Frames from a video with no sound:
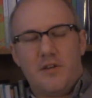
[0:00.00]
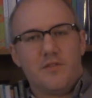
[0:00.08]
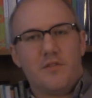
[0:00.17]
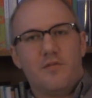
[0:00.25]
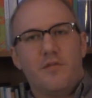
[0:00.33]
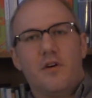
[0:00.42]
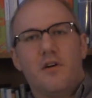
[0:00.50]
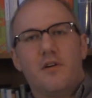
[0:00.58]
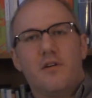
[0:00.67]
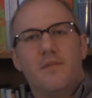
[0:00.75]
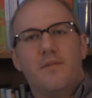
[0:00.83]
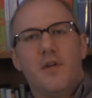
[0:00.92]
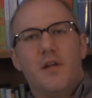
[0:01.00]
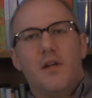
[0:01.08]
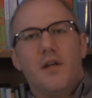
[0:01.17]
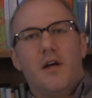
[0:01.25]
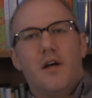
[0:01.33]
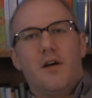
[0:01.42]
the fall,
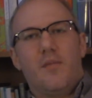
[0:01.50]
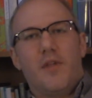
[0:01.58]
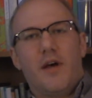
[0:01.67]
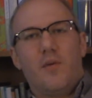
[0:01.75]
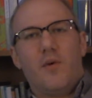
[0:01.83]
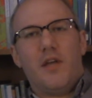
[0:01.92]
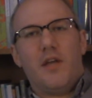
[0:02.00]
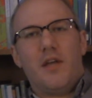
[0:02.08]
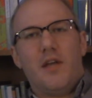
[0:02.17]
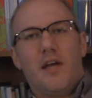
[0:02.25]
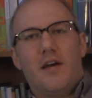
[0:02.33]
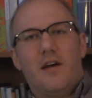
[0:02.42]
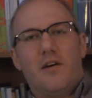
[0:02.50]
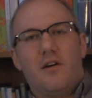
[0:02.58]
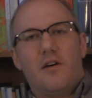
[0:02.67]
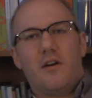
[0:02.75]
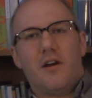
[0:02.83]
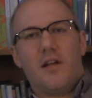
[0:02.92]
that we
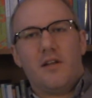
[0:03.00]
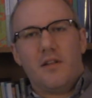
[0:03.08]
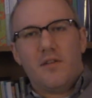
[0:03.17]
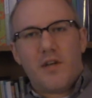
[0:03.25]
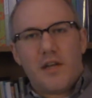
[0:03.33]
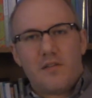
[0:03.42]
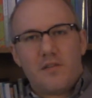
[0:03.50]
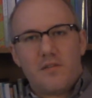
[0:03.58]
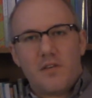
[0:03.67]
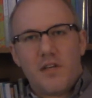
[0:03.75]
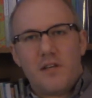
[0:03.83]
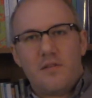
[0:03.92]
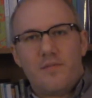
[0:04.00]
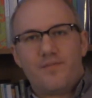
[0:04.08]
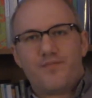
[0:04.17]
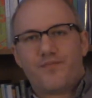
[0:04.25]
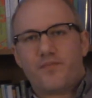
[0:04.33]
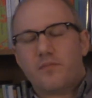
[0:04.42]
are living in sin,
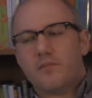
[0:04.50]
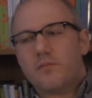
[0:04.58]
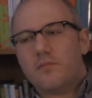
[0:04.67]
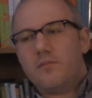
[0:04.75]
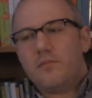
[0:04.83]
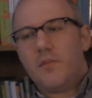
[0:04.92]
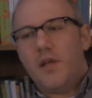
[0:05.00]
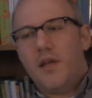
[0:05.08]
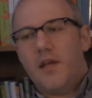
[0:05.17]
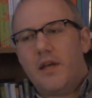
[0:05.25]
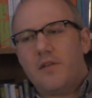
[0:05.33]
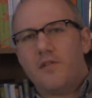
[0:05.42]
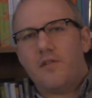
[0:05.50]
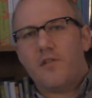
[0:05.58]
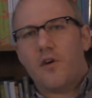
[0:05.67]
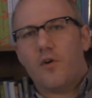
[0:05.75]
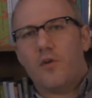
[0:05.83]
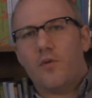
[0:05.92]
and
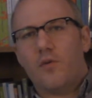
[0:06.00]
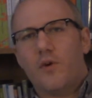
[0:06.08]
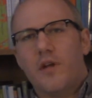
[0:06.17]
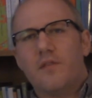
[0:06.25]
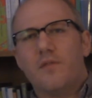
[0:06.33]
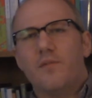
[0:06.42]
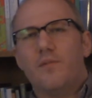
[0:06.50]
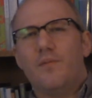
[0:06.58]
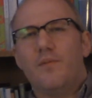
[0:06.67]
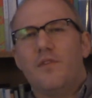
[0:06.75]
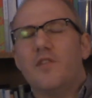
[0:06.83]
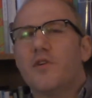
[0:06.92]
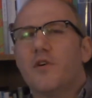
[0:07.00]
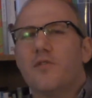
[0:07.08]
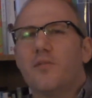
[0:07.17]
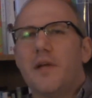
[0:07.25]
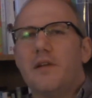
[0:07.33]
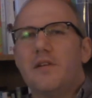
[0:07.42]
so it's difficult
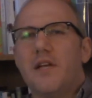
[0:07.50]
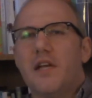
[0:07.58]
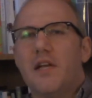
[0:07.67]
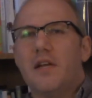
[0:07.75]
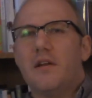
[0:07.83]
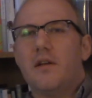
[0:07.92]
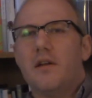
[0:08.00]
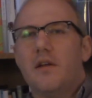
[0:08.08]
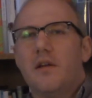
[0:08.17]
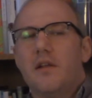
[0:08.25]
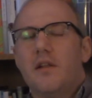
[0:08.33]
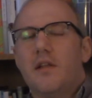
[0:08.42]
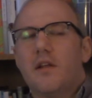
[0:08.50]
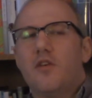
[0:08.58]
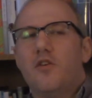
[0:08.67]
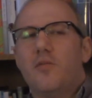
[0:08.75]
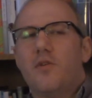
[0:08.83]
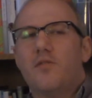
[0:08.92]
to maintain that
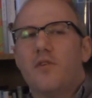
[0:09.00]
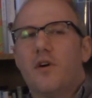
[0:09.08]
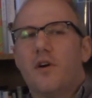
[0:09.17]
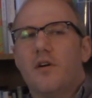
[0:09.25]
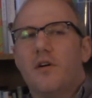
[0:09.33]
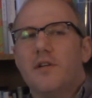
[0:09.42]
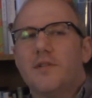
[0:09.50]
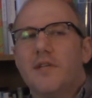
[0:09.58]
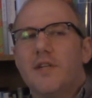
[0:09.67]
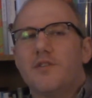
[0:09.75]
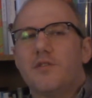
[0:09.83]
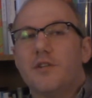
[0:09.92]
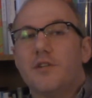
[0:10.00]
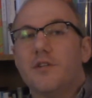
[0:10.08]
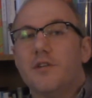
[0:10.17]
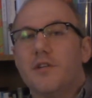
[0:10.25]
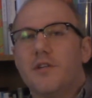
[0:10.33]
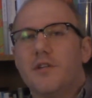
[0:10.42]
humans are essentially
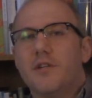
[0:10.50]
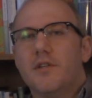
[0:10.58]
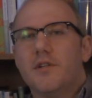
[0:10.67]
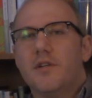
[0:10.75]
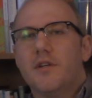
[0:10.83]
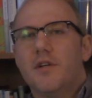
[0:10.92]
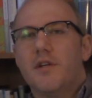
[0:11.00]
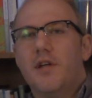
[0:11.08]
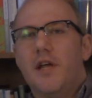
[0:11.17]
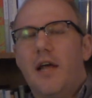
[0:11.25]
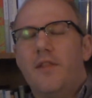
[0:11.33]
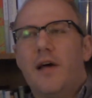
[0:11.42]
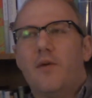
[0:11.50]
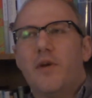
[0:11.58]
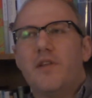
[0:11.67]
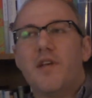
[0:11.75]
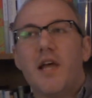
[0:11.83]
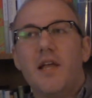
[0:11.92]
good and that we
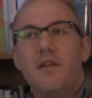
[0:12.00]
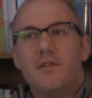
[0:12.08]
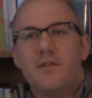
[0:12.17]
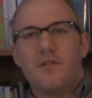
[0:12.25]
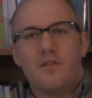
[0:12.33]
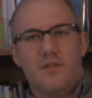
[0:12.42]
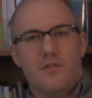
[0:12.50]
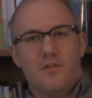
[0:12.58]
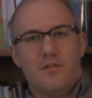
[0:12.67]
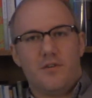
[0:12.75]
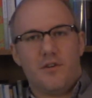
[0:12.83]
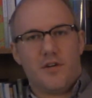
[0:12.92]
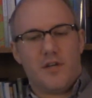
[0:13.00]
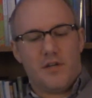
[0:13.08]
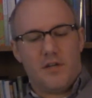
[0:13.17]
tend to do good.